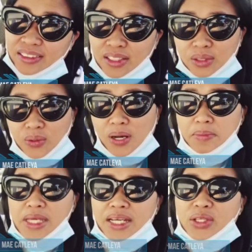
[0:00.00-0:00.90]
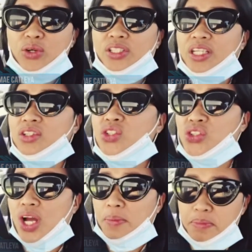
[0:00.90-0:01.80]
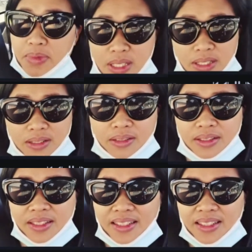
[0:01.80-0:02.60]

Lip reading: Andito kami ngayon nag-shopping.